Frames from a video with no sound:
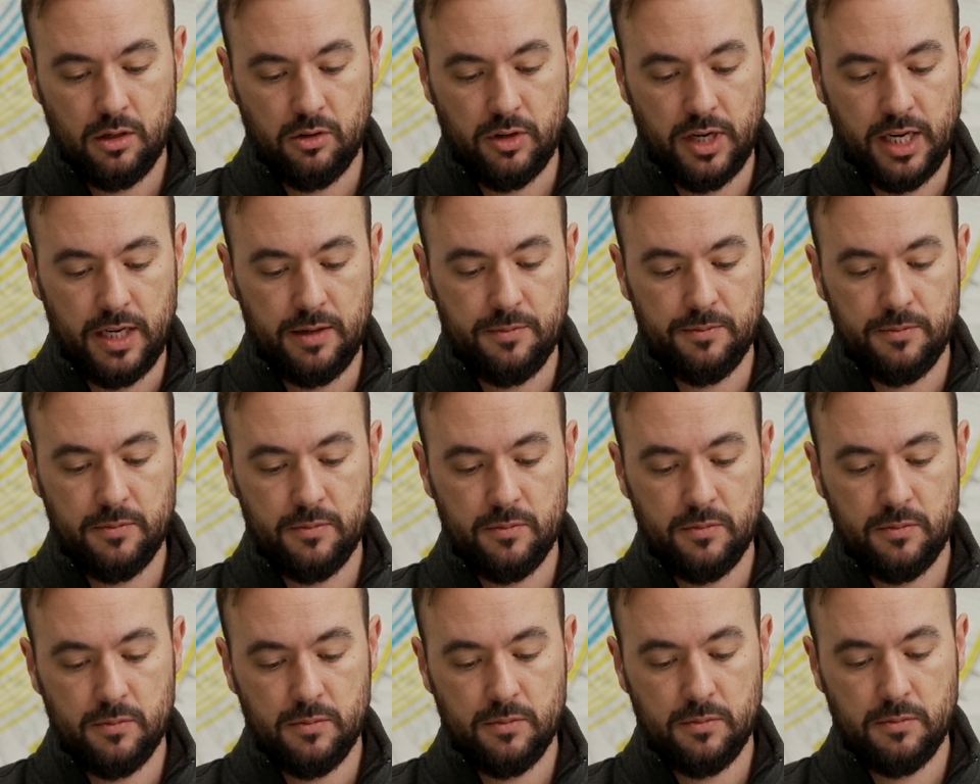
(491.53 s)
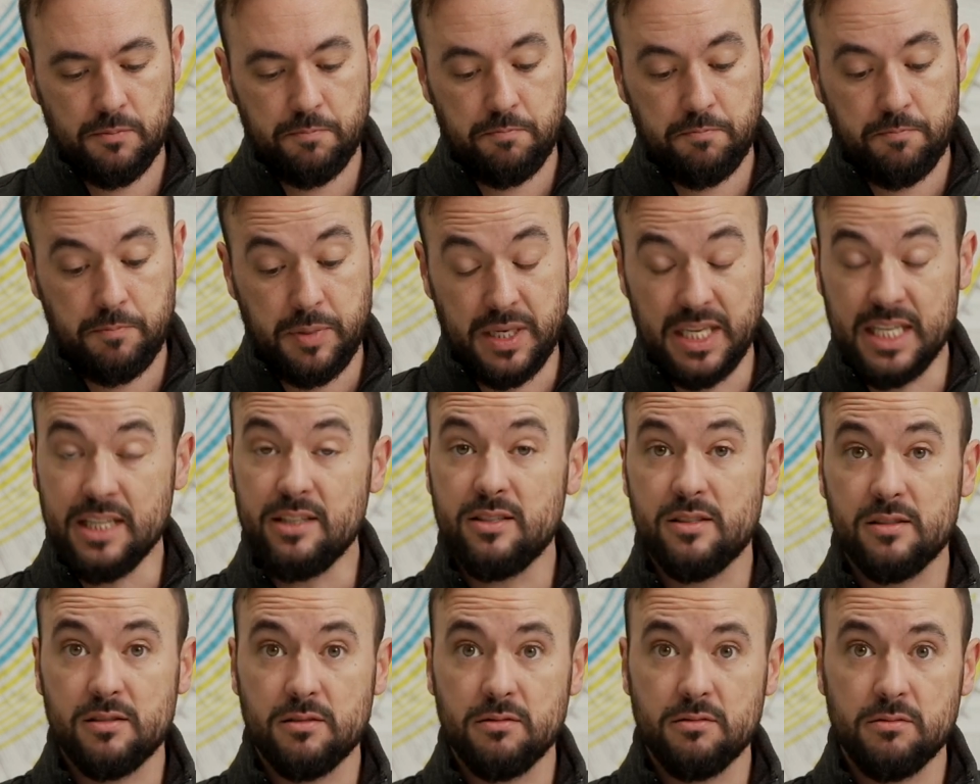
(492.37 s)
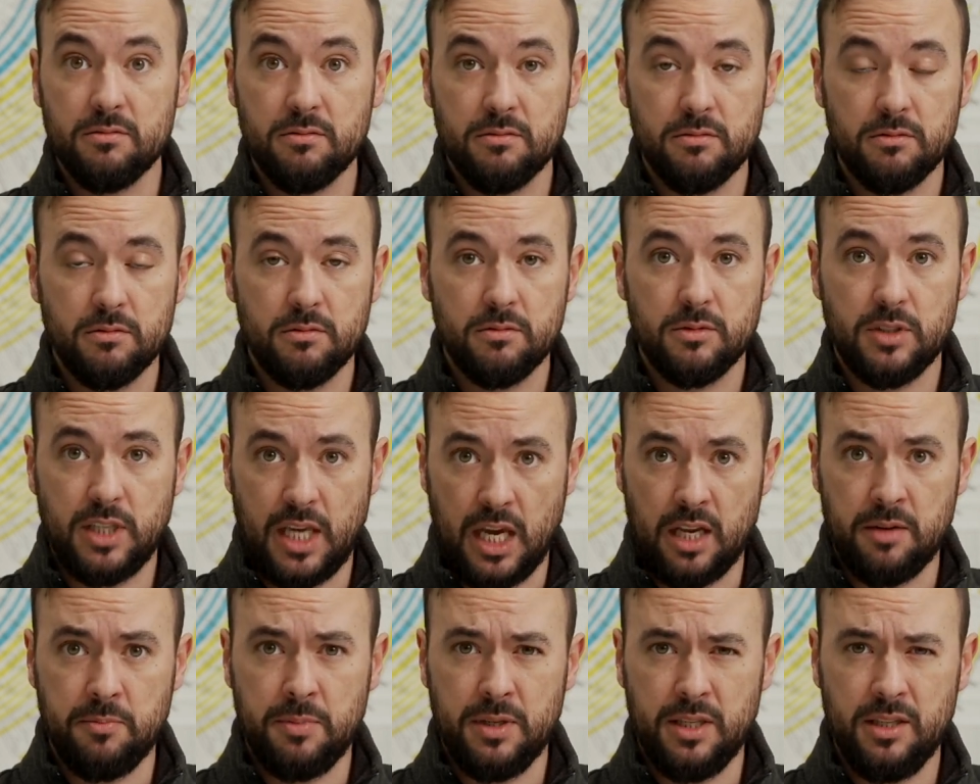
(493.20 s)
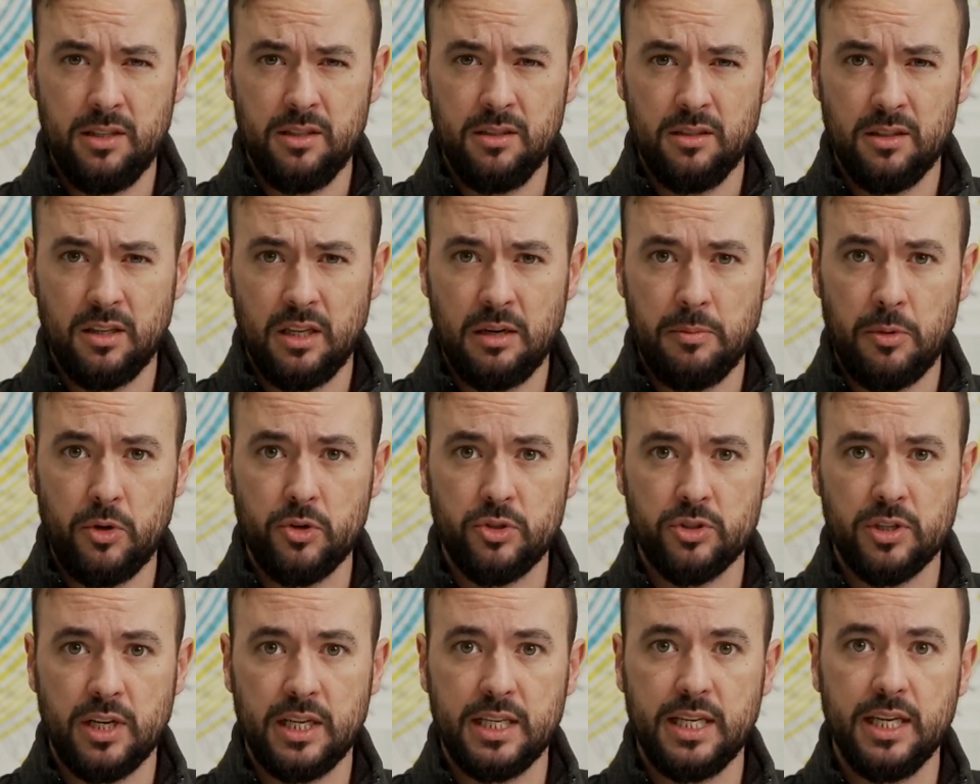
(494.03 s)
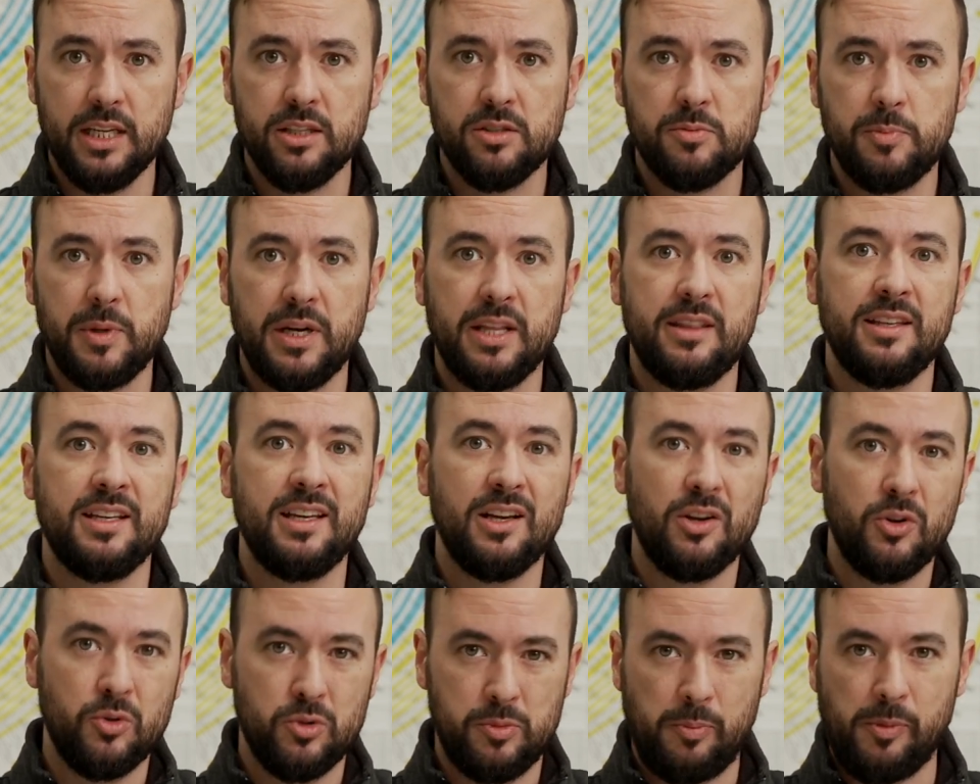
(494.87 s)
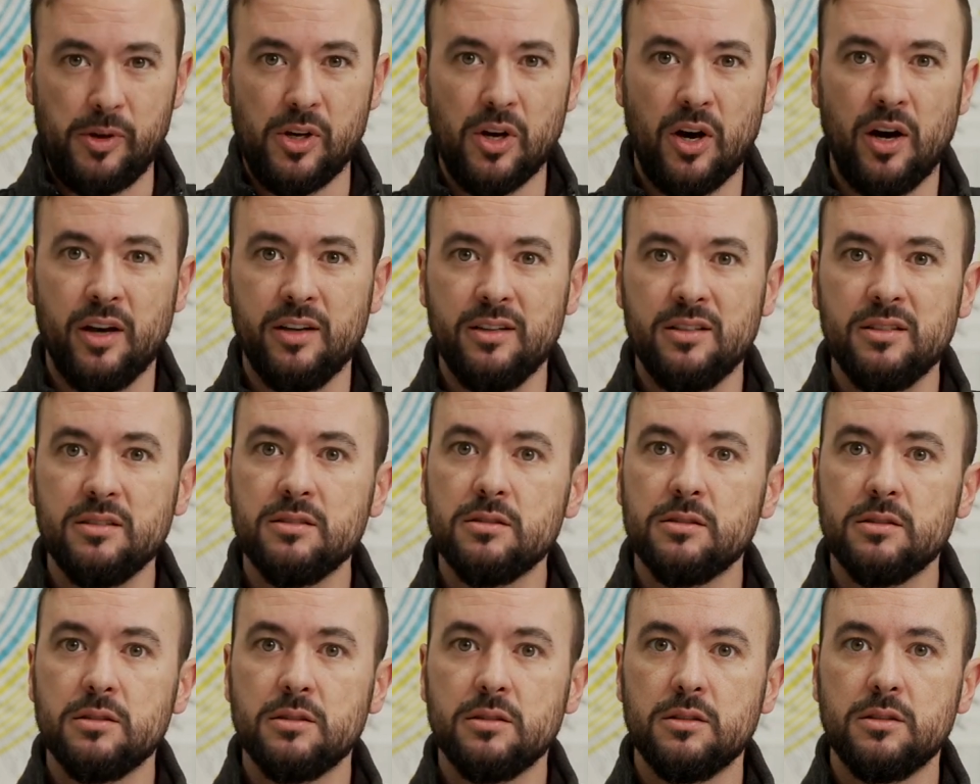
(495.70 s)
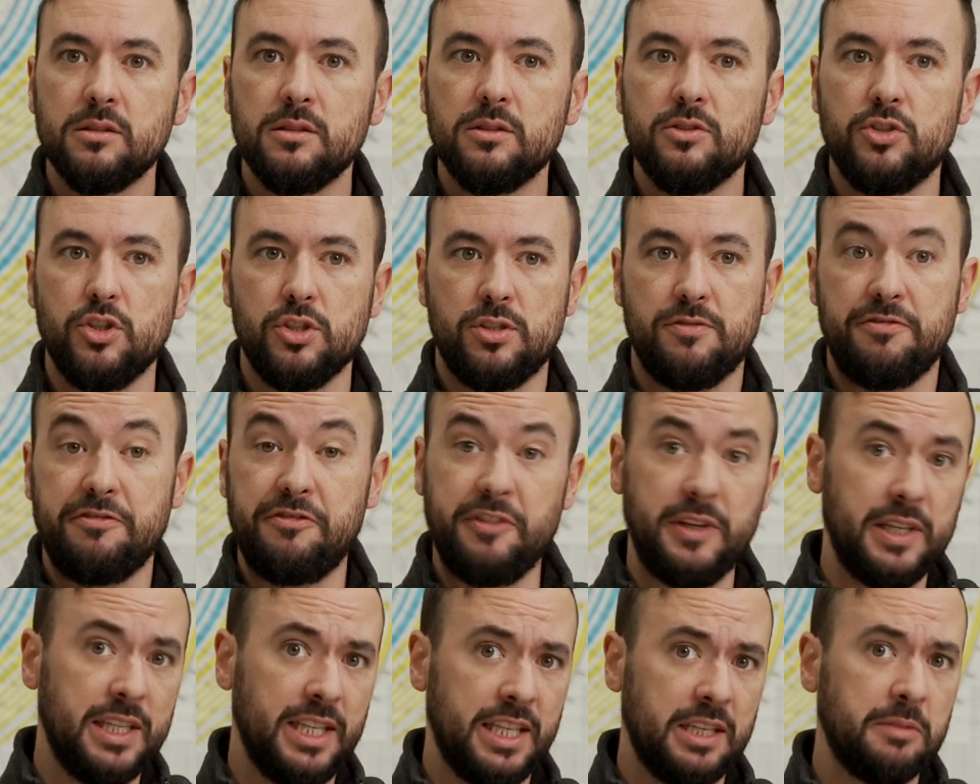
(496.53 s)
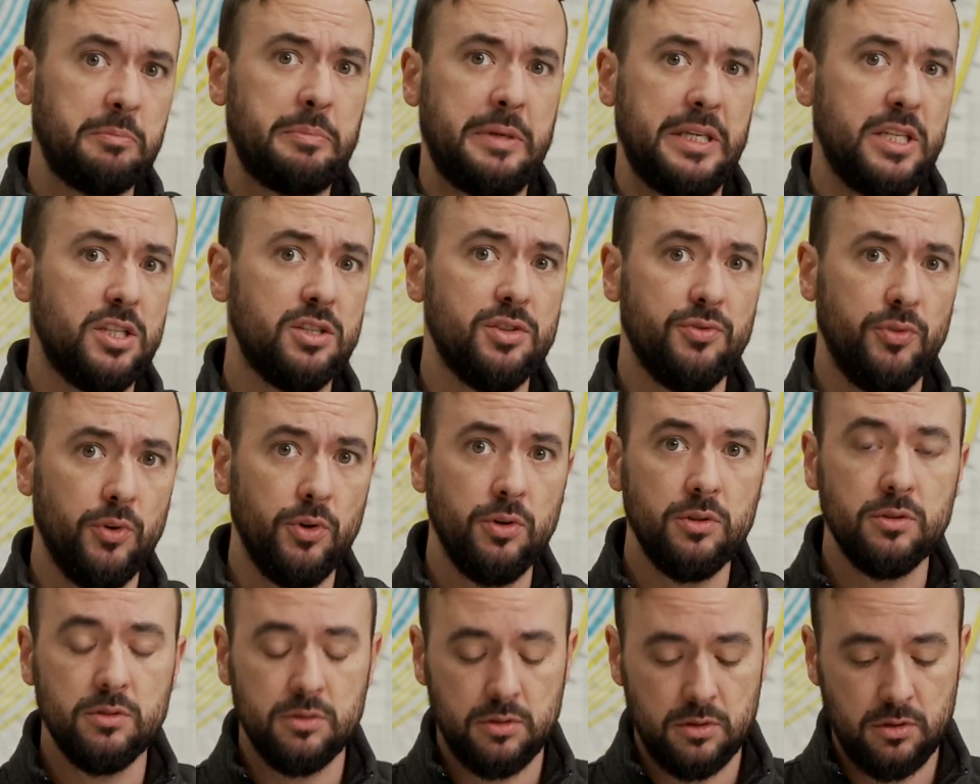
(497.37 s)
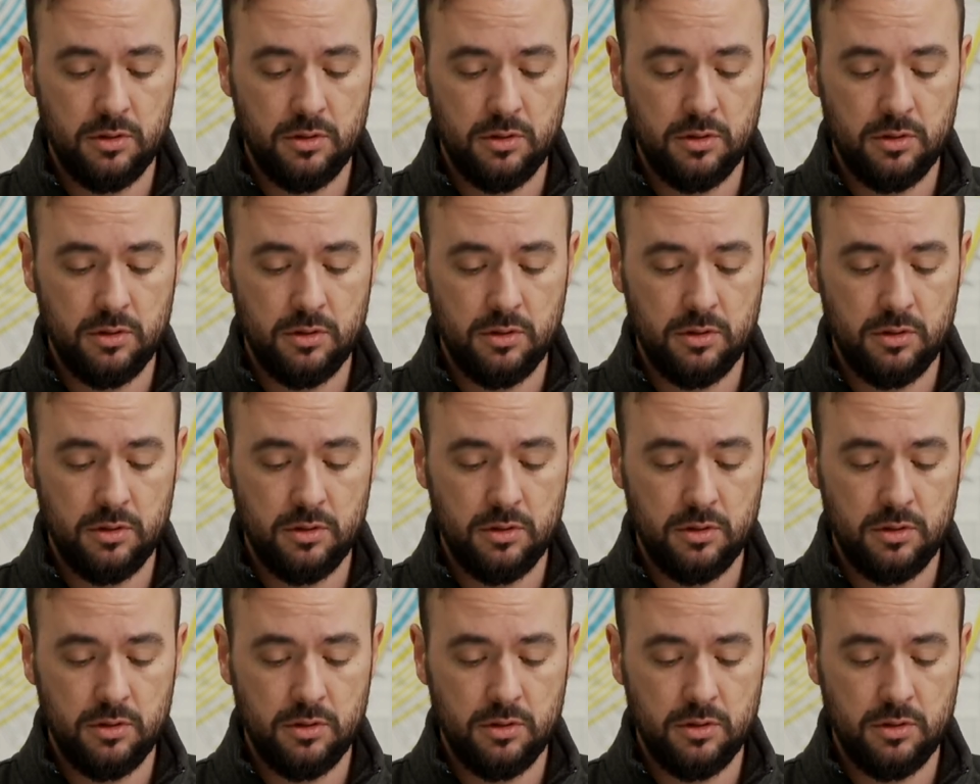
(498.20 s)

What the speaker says: Right? Peace can be an emotion, I guess, but I think it goes beyond just feeling peaceful.